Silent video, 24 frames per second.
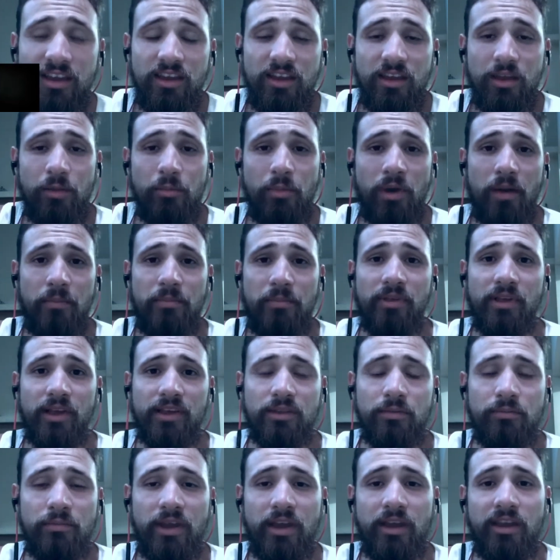He might be like
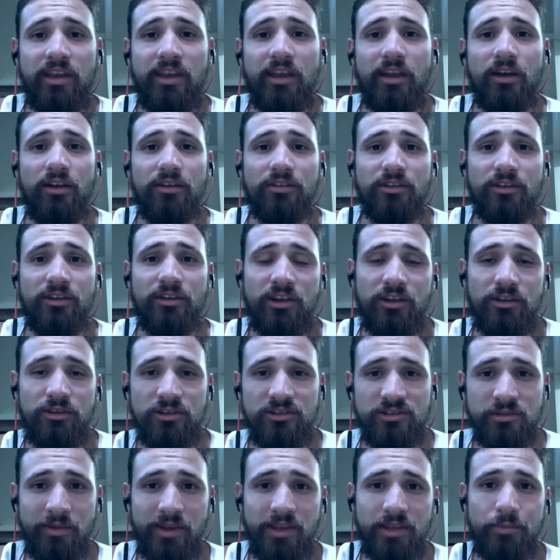the main character. He
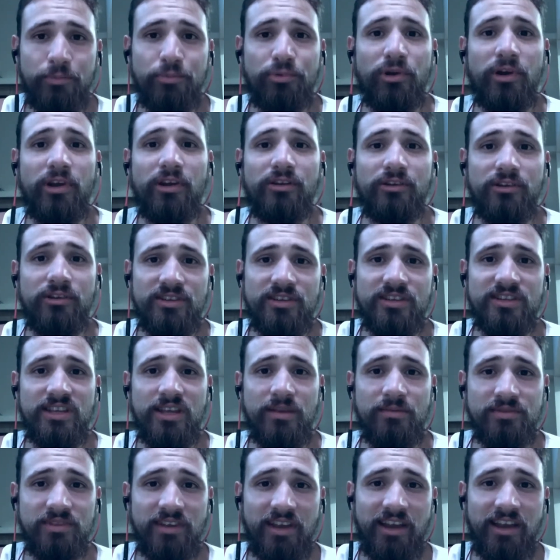knows about the predators, it
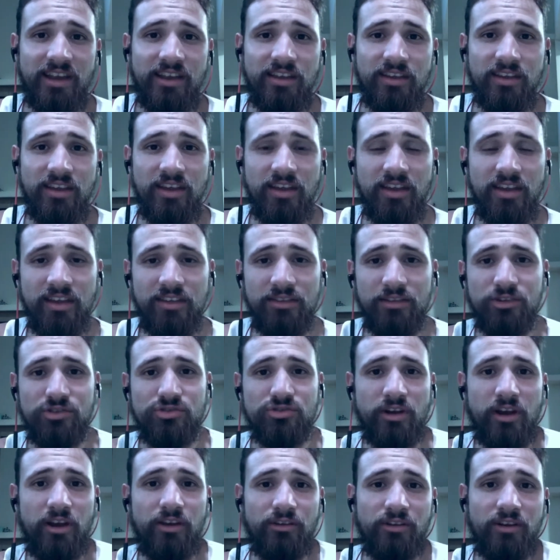seems like, in the
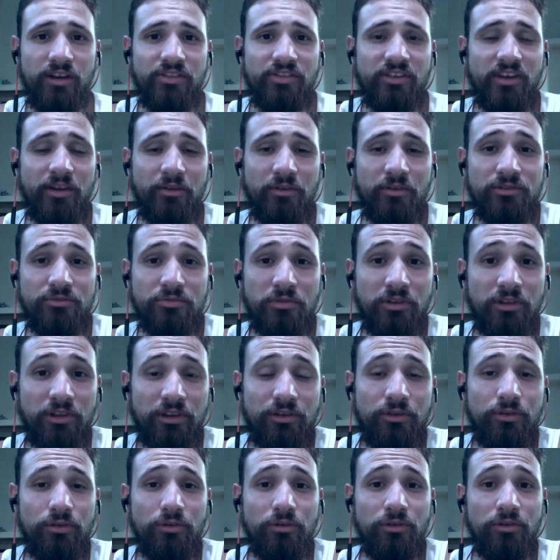trailer. I thought it was really
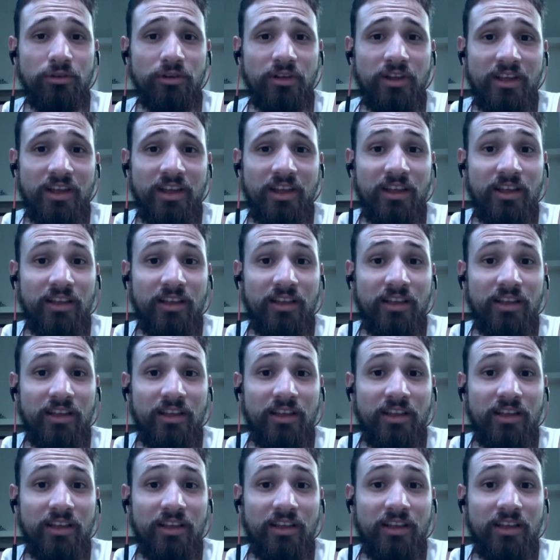cool.